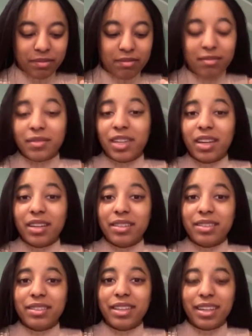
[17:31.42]
Yeah,
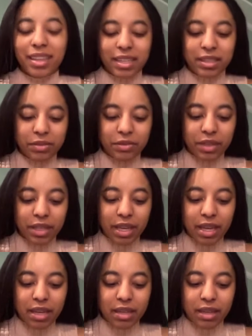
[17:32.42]
like that's really
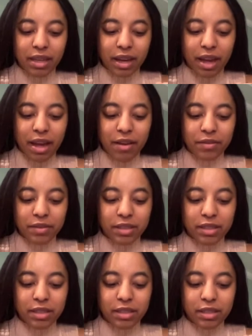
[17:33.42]
it that I have
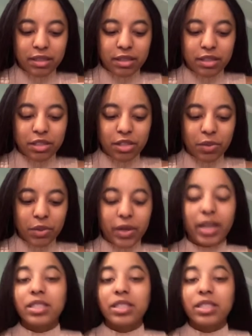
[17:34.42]
to show you guys.